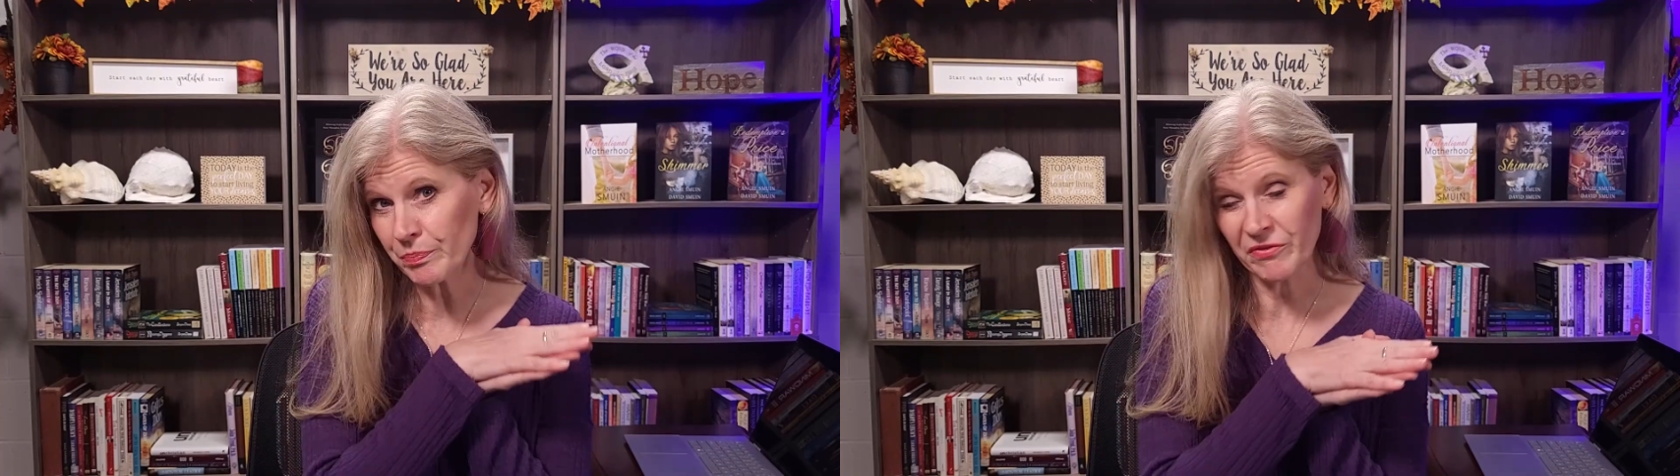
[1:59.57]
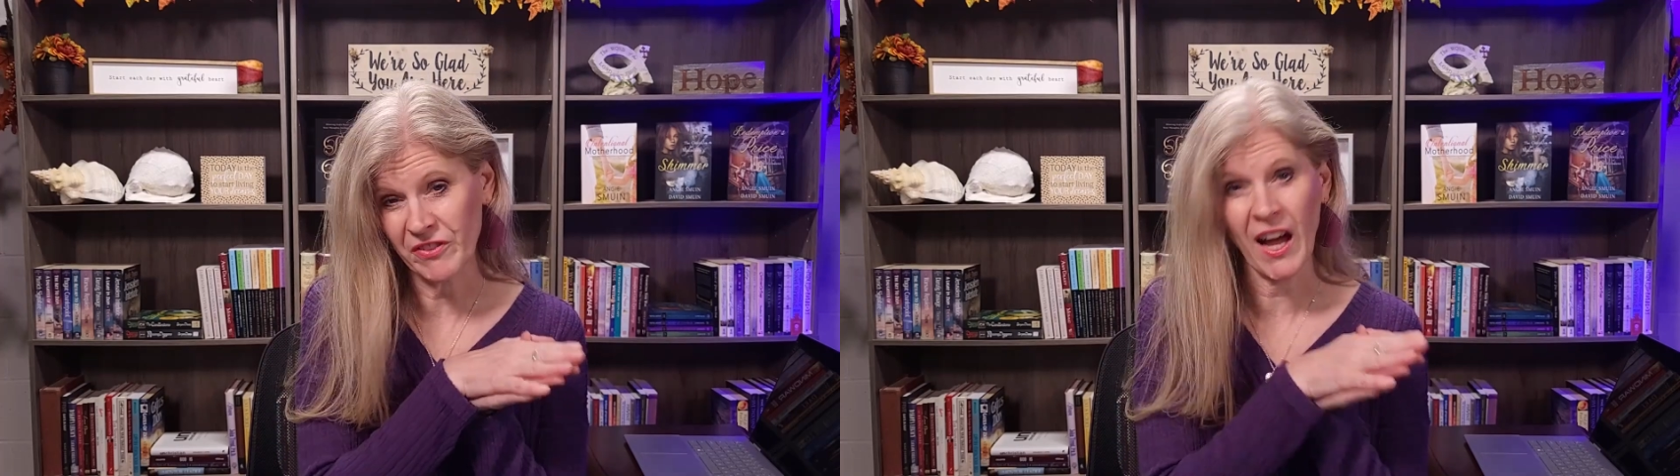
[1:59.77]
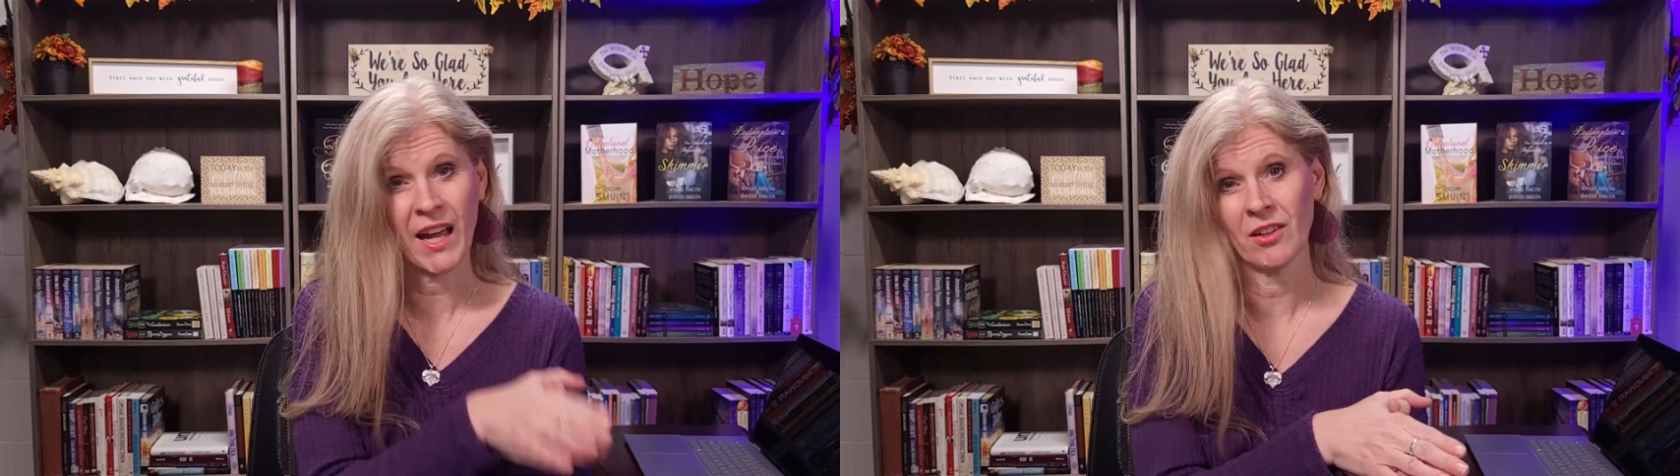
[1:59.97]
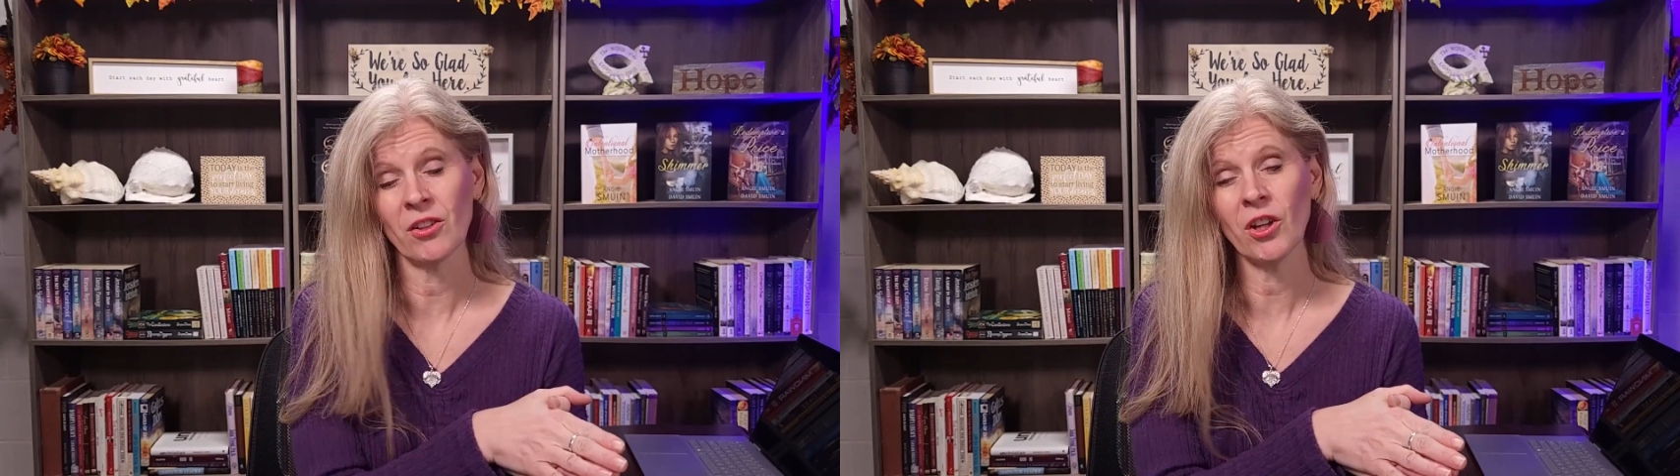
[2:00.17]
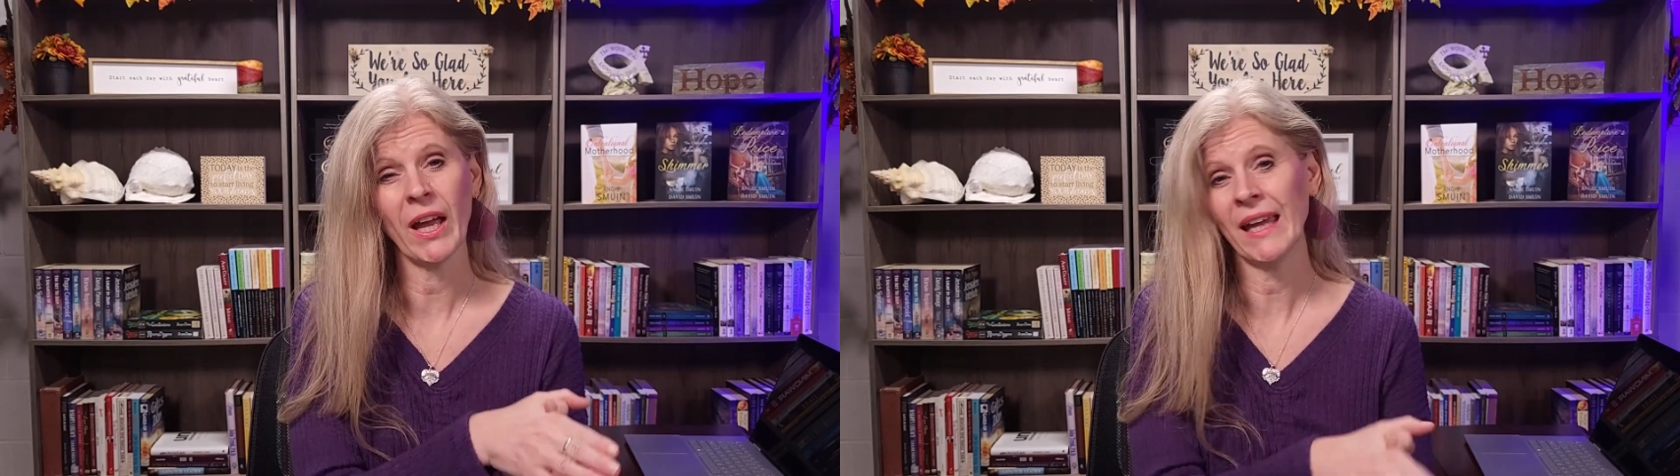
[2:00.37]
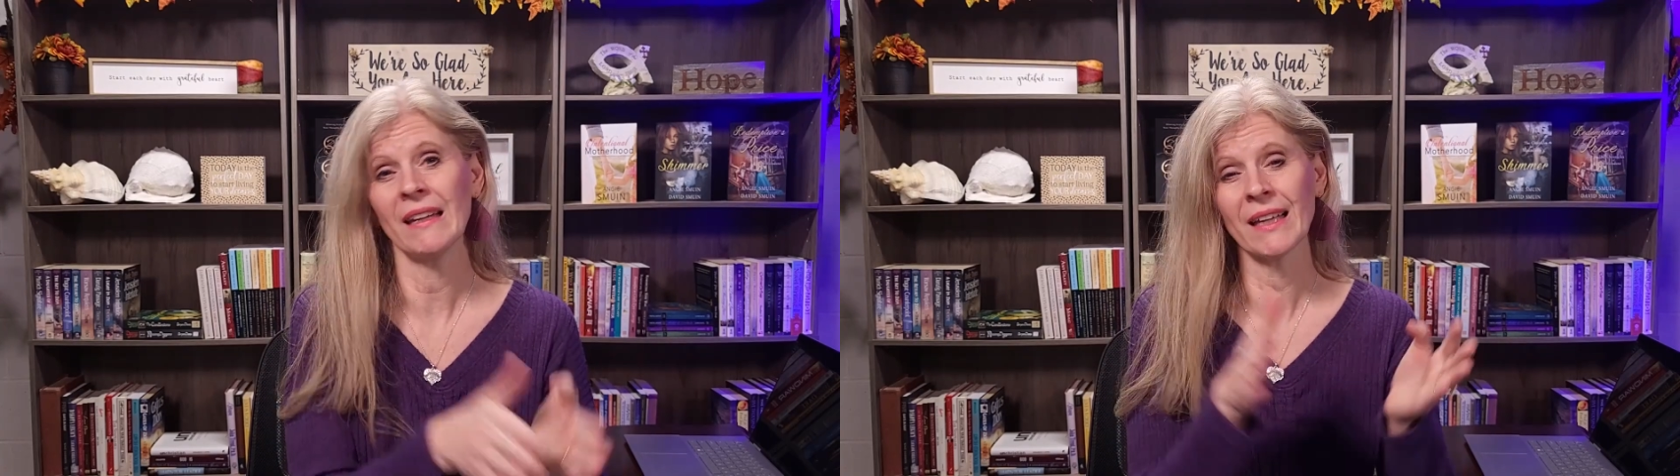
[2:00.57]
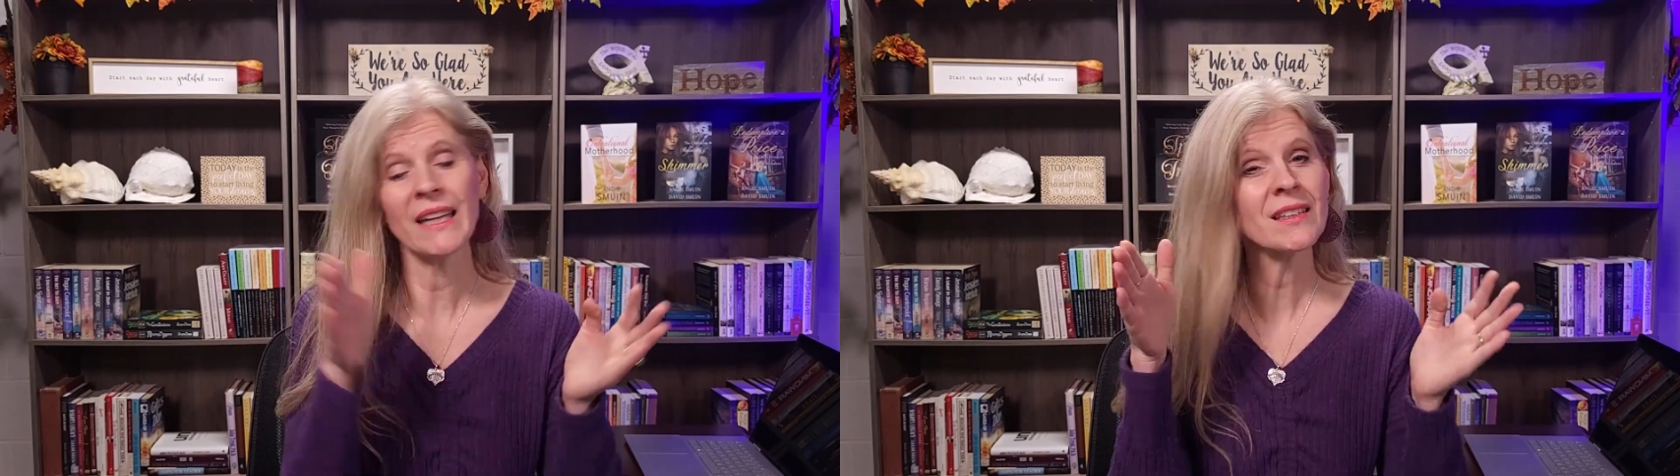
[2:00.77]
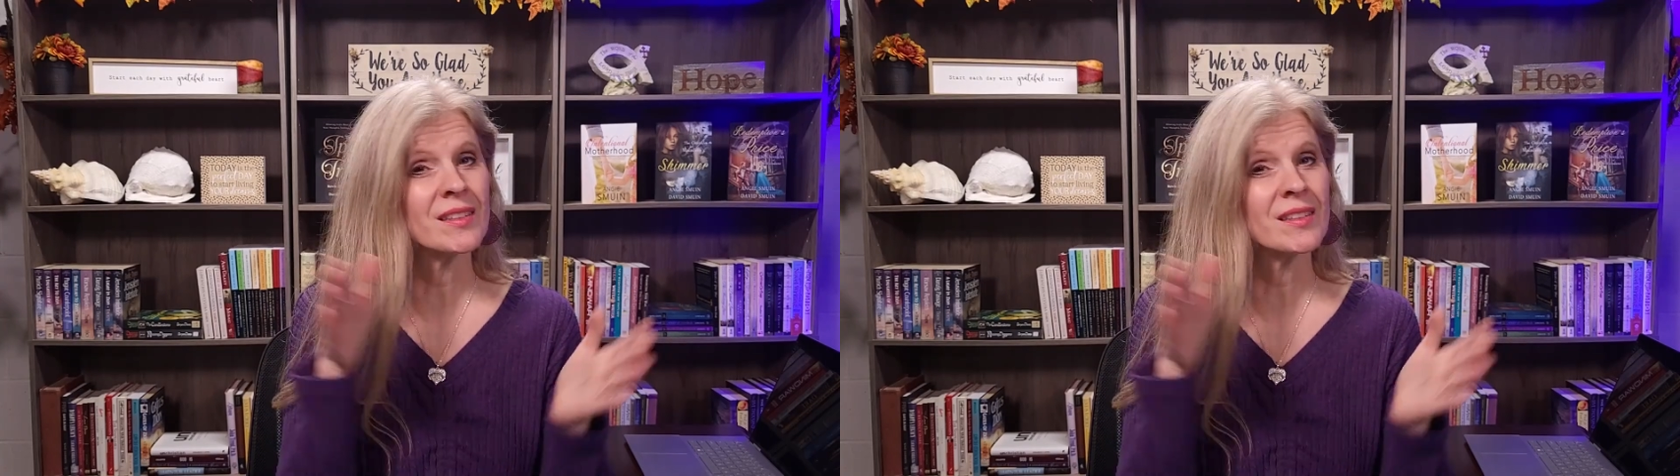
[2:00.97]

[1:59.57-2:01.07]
file and let it